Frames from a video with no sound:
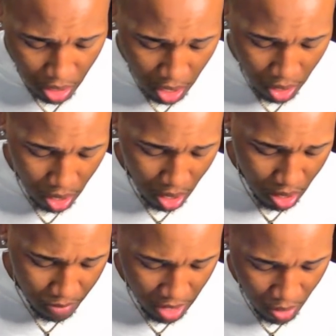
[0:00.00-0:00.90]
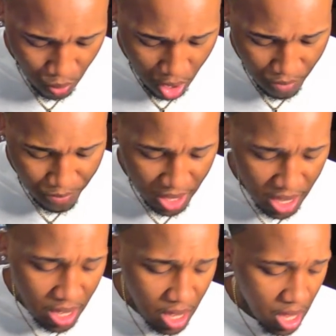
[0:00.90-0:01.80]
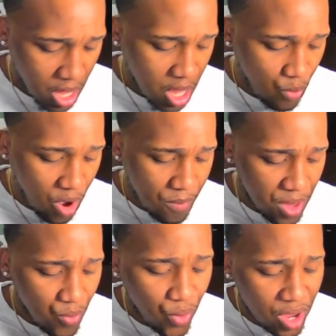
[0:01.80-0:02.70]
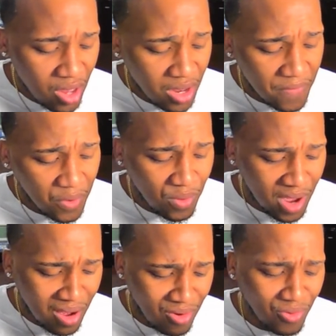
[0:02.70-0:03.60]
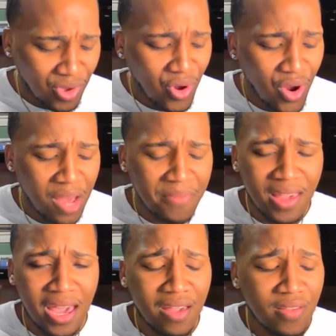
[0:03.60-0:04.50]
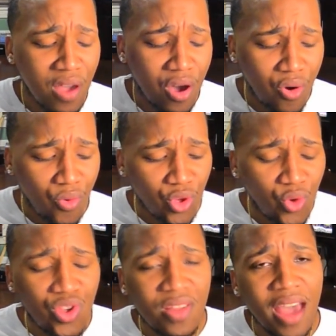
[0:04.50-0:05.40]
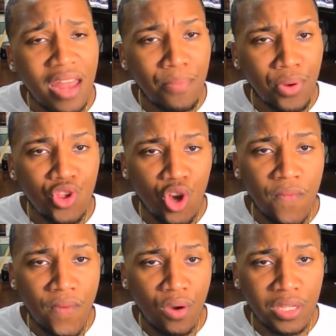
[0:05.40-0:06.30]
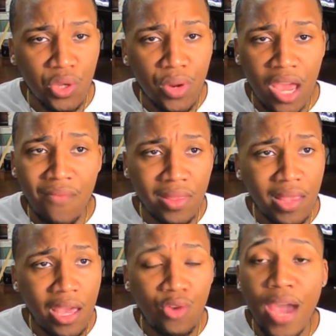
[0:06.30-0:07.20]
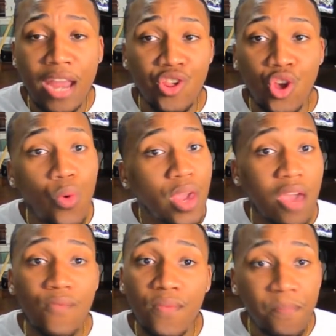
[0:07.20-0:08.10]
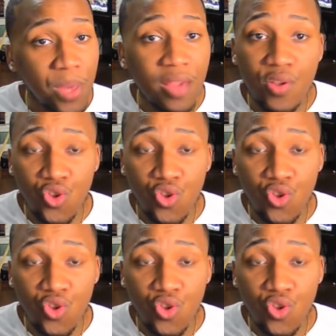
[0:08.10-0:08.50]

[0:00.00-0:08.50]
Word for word: it um it won't be it won't be real if you don't you know what i'm saying so you just got to put your focus on everything you got to show every piece of